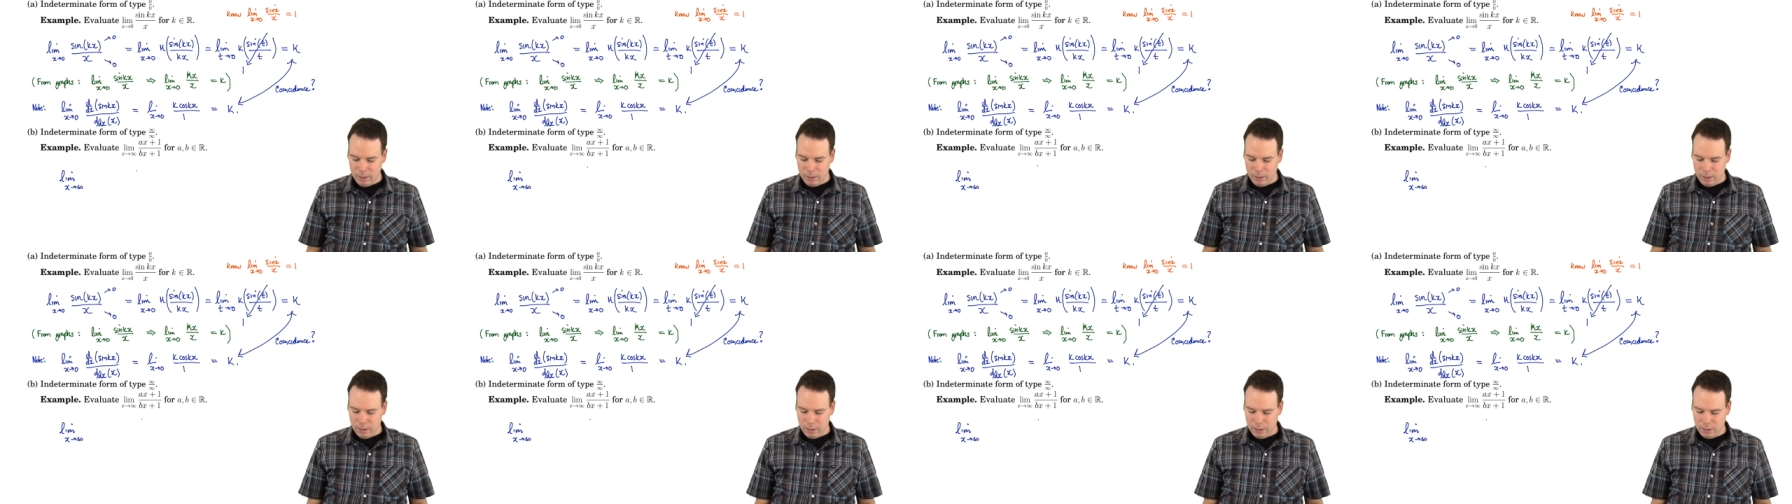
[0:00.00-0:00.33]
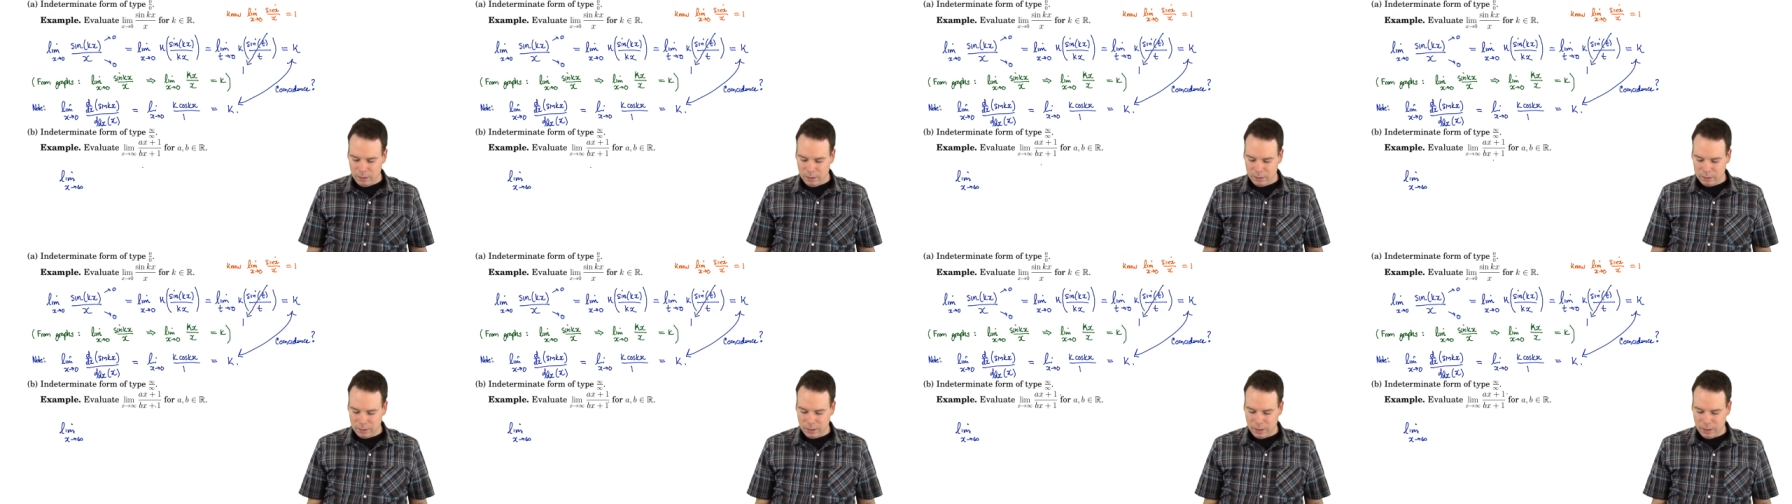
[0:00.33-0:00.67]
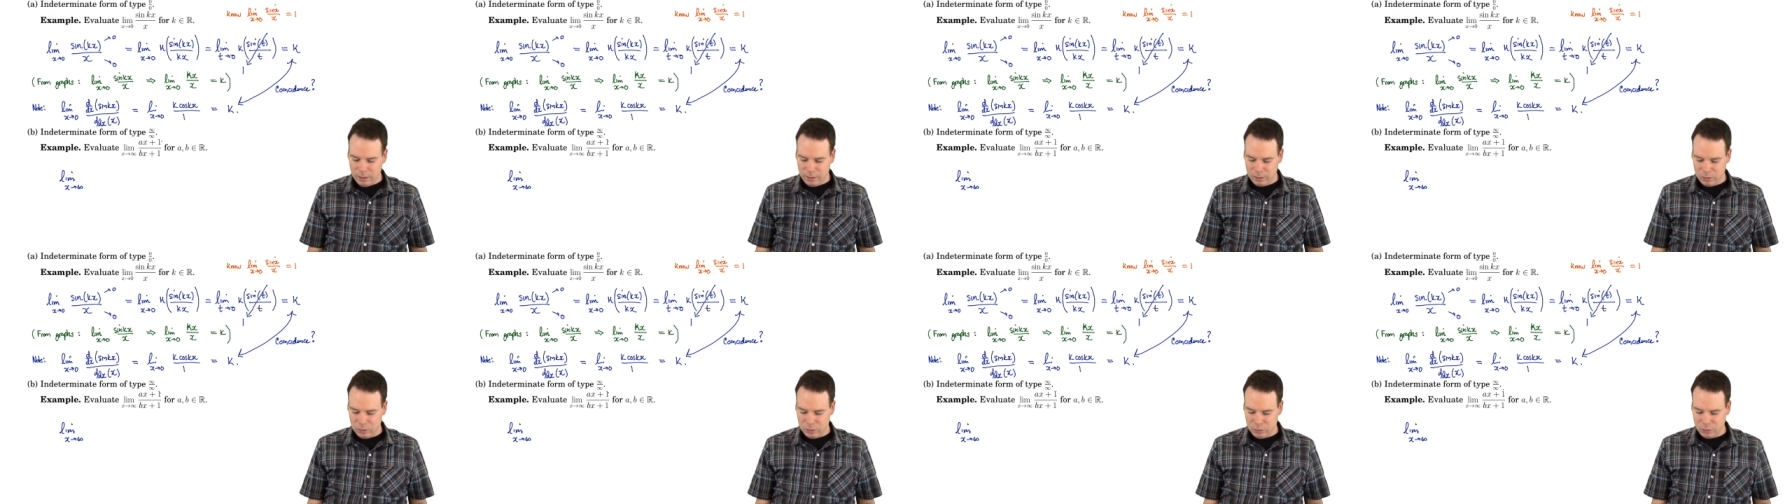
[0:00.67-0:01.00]
In this
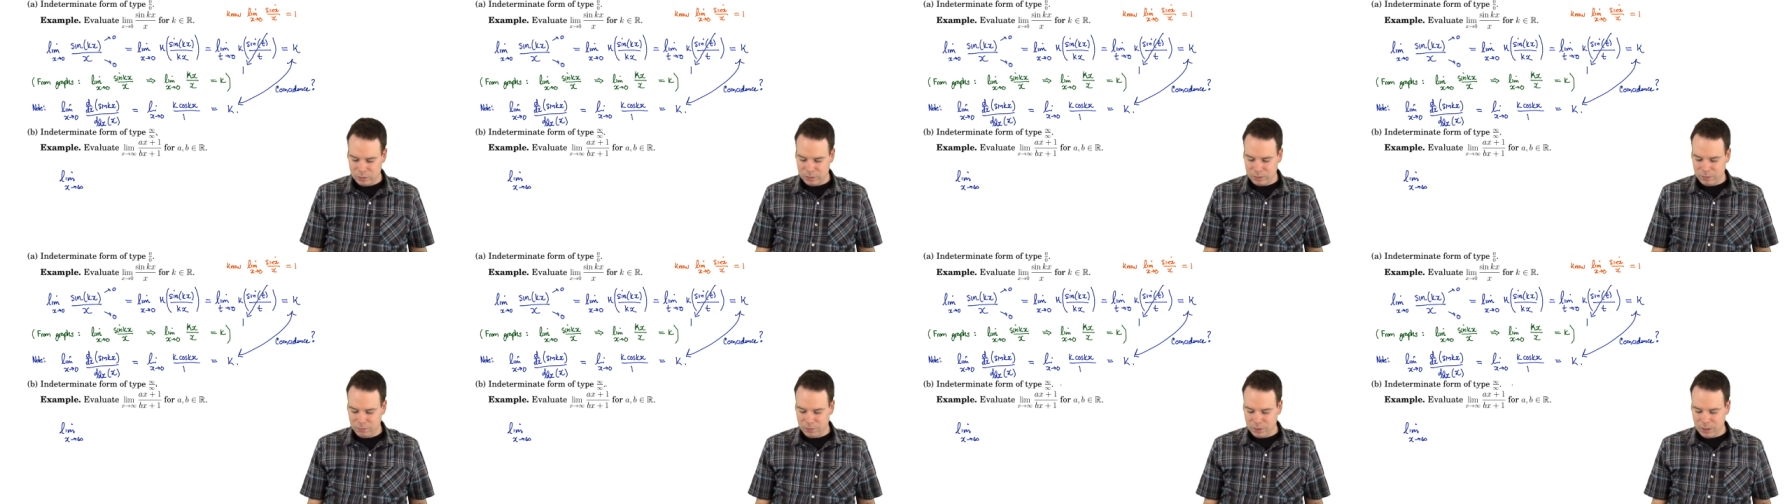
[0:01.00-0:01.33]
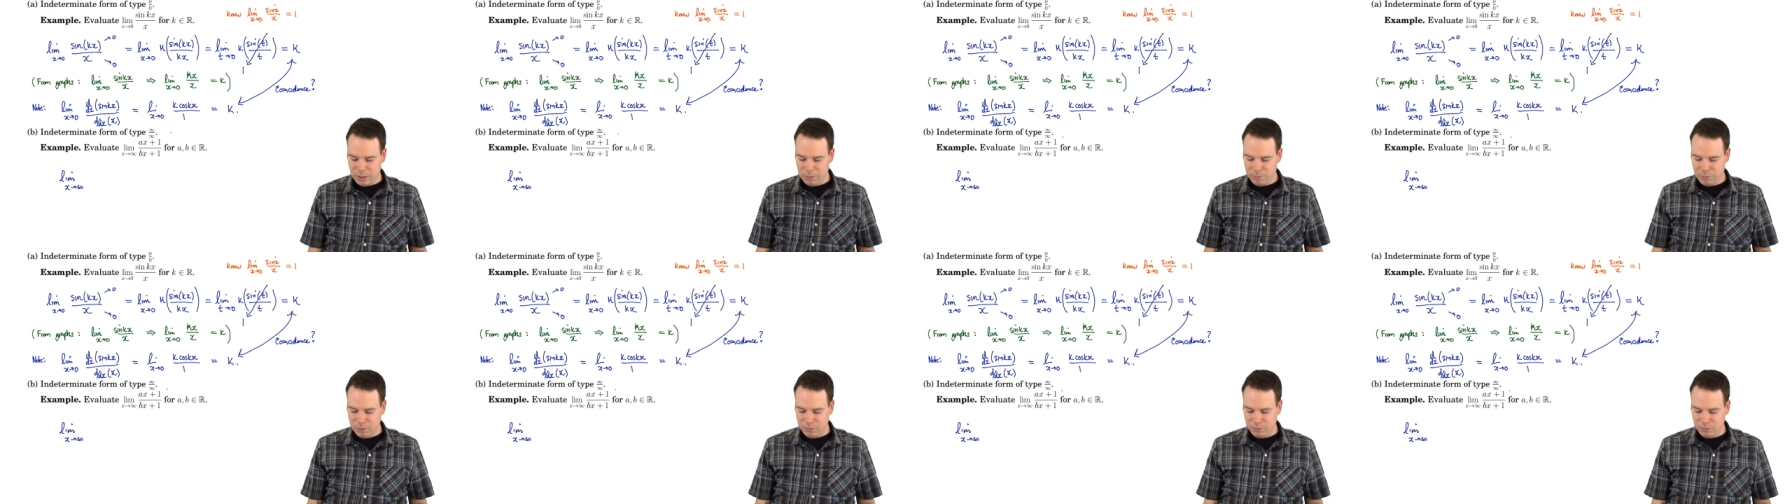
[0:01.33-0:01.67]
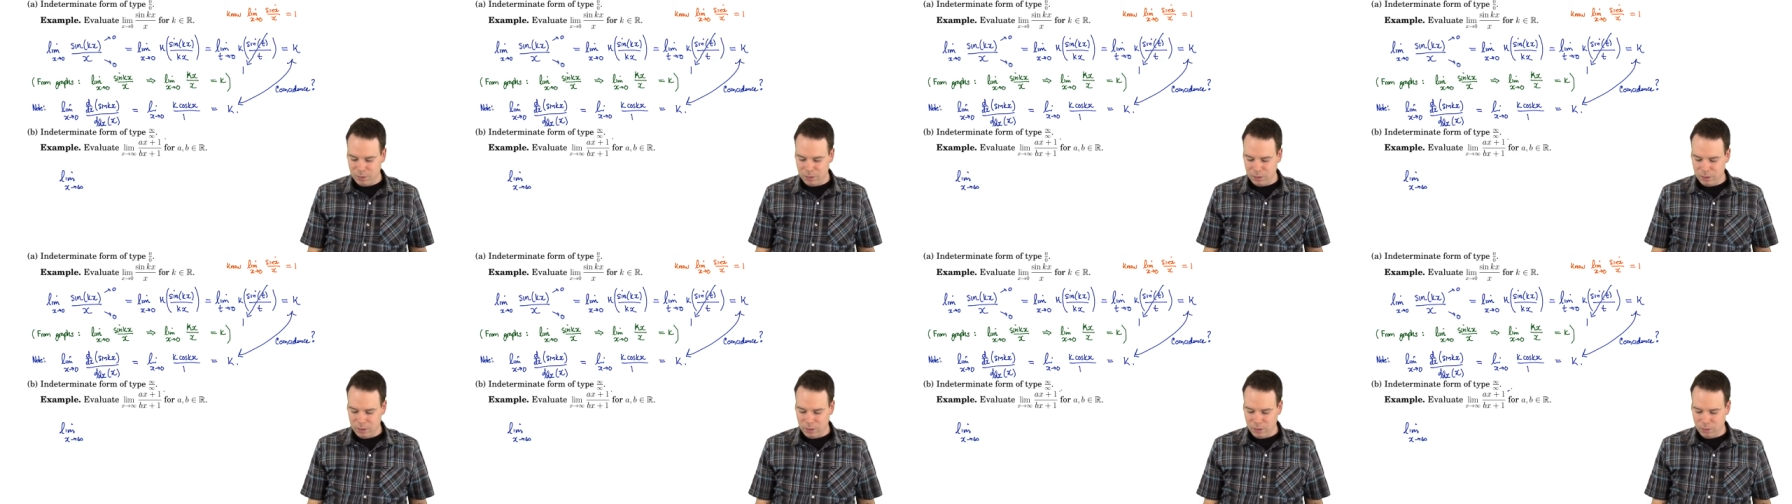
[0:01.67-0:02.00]
case, this was of type
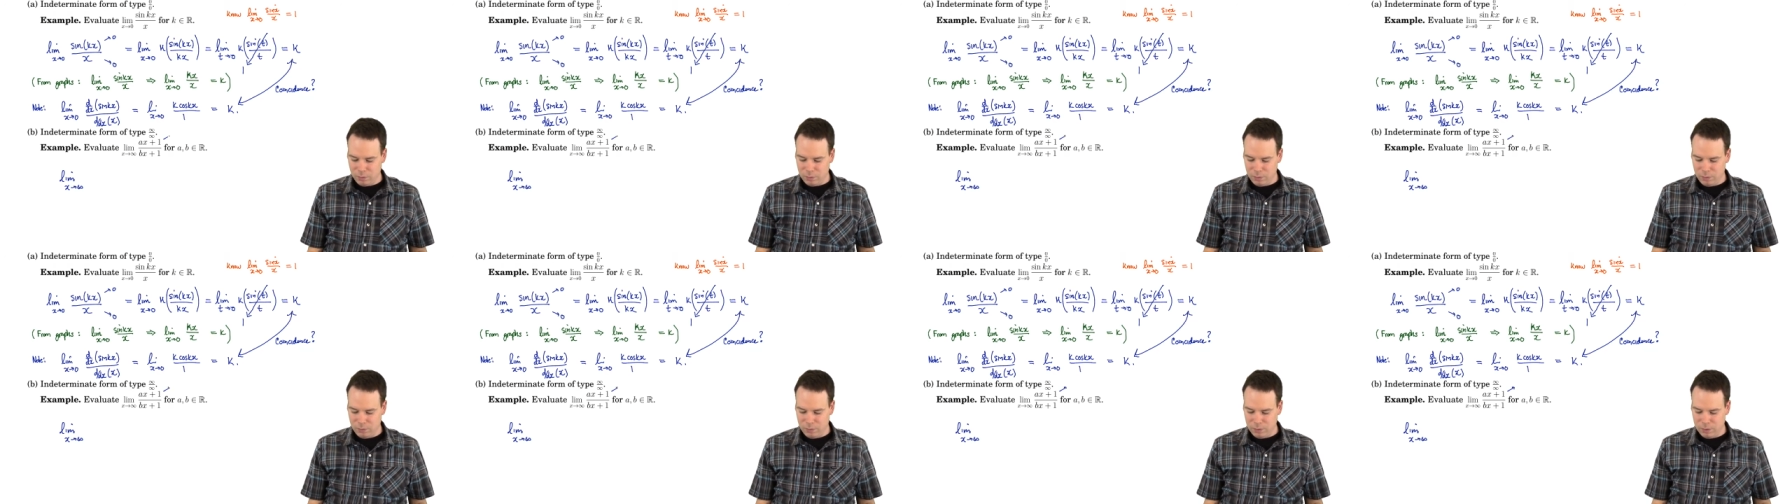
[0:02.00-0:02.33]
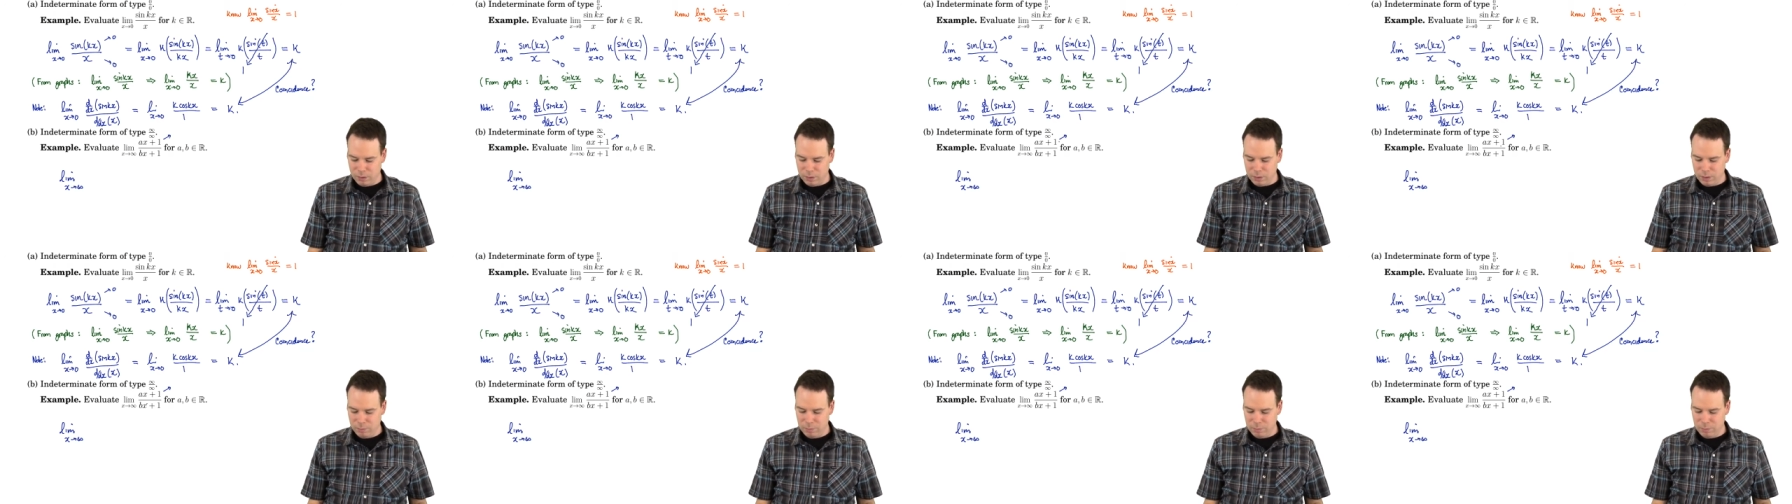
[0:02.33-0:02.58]
infinity over infinity,